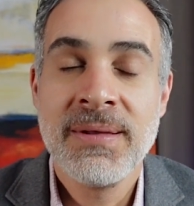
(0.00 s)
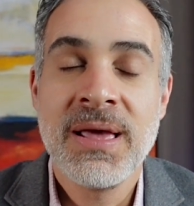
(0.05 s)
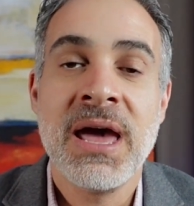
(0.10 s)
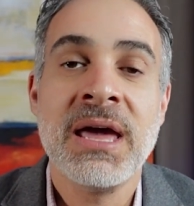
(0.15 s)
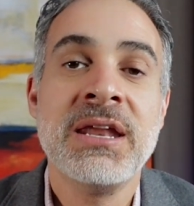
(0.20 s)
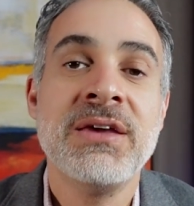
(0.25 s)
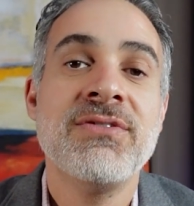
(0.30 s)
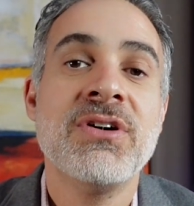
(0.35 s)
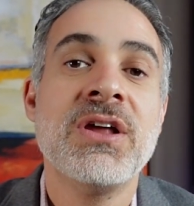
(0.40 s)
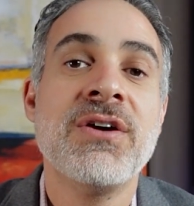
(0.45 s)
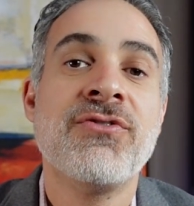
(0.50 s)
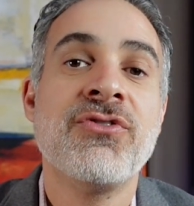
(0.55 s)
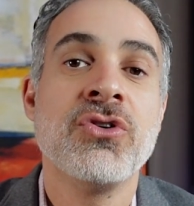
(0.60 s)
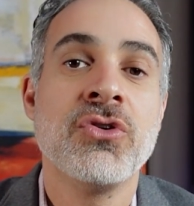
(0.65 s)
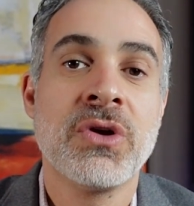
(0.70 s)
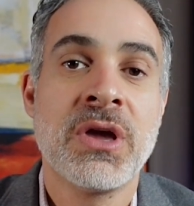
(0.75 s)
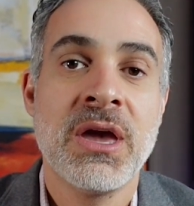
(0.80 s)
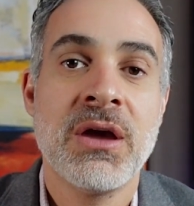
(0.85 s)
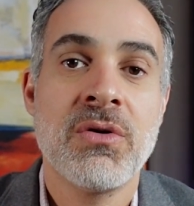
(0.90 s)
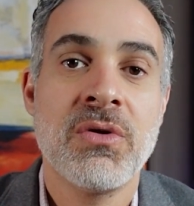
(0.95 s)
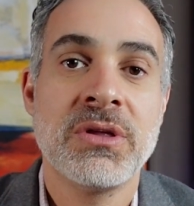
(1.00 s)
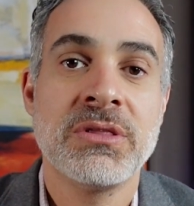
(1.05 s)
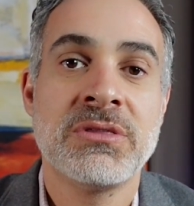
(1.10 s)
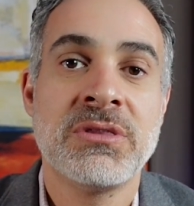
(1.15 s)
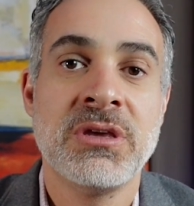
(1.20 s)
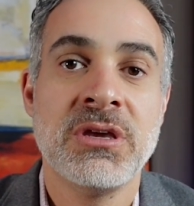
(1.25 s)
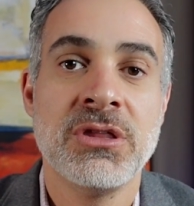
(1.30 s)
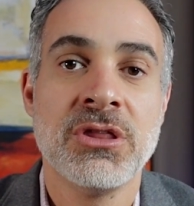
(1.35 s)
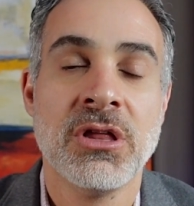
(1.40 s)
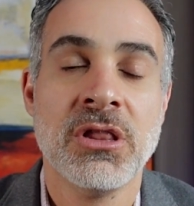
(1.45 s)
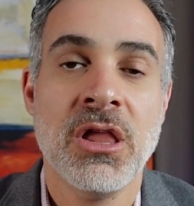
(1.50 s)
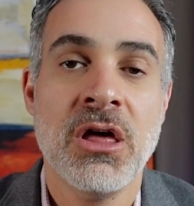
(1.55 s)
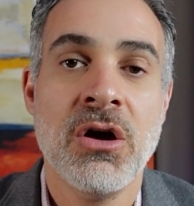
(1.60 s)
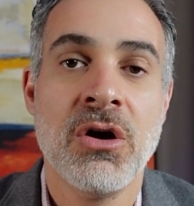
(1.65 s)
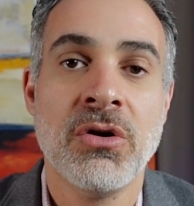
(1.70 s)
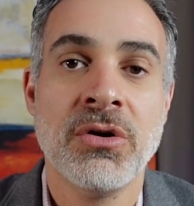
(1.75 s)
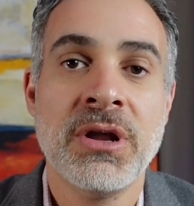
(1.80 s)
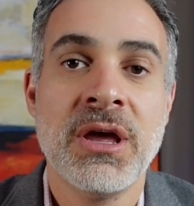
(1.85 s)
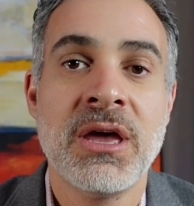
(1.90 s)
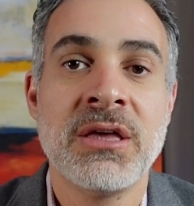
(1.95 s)
And even if you guarantee the
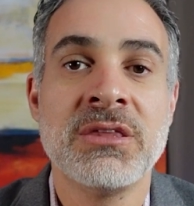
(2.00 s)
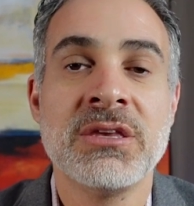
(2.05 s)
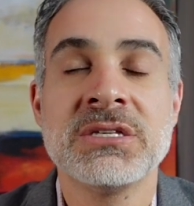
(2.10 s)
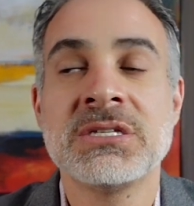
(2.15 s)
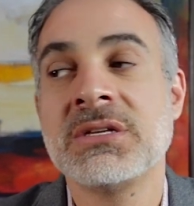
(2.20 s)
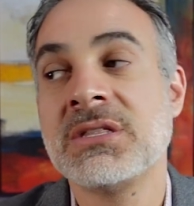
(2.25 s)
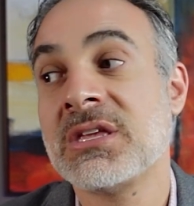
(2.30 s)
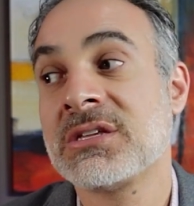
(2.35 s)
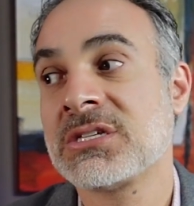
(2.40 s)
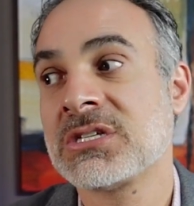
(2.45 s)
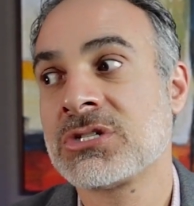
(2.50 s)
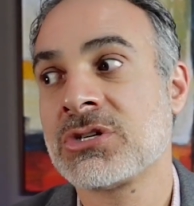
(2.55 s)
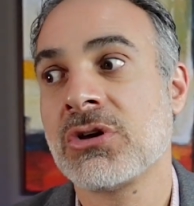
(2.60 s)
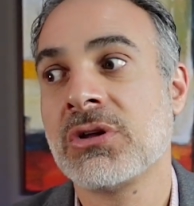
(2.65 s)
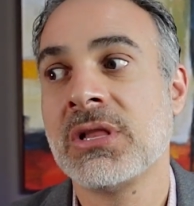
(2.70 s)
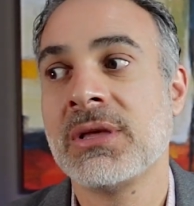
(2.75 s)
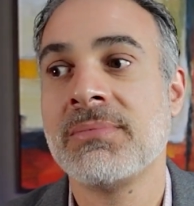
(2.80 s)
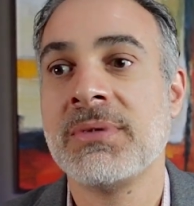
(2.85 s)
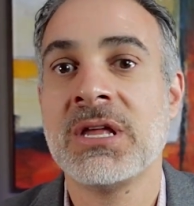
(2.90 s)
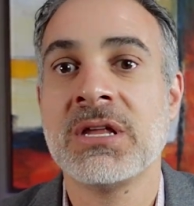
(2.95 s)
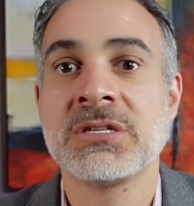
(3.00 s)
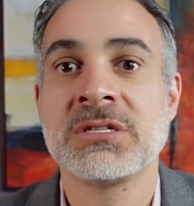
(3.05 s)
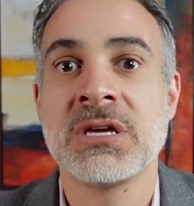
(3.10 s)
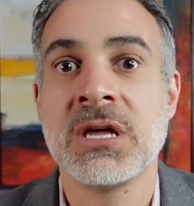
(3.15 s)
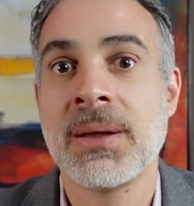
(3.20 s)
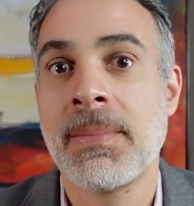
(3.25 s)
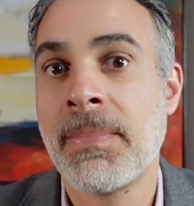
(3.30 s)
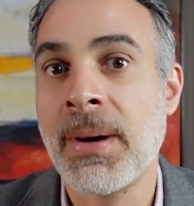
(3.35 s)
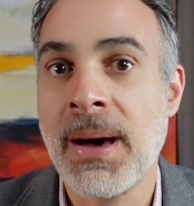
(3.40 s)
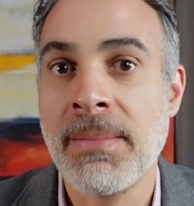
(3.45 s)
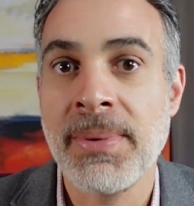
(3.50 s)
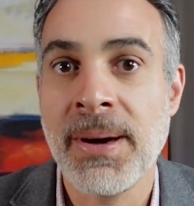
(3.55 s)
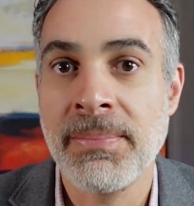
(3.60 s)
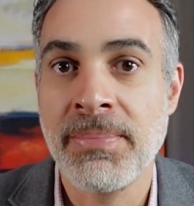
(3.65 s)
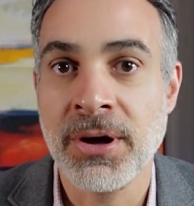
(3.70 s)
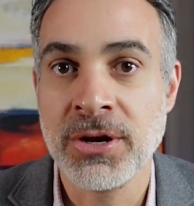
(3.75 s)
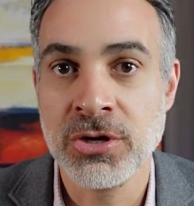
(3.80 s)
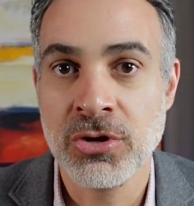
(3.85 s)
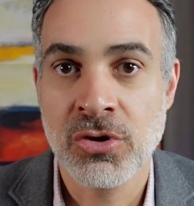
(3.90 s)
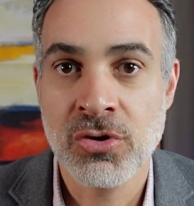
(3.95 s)
loan, it doesn't necessarily mean it's going to pop up
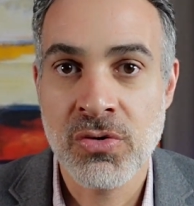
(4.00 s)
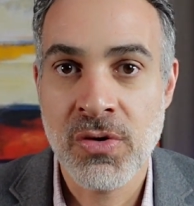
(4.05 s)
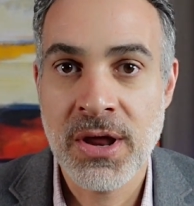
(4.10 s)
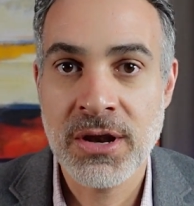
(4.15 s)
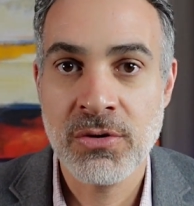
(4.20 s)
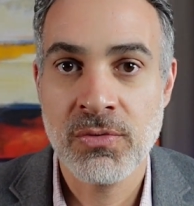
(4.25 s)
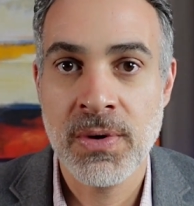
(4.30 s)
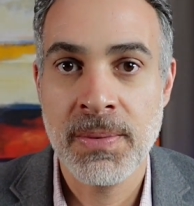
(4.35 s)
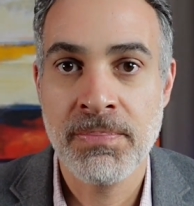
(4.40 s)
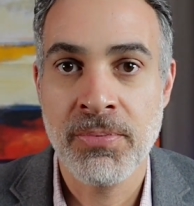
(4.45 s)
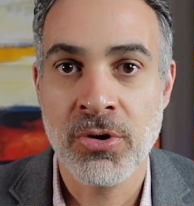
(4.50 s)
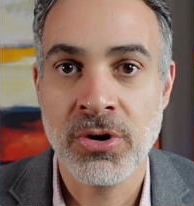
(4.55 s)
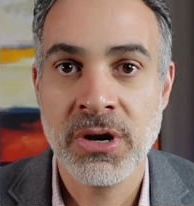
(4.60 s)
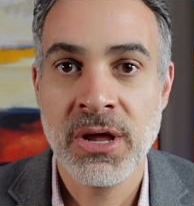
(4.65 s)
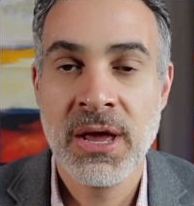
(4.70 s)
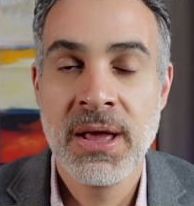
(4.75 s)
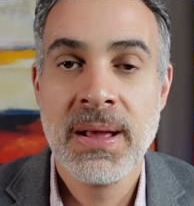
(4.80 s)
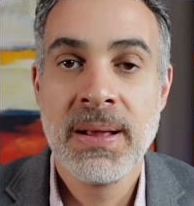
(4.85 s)
on your credit report.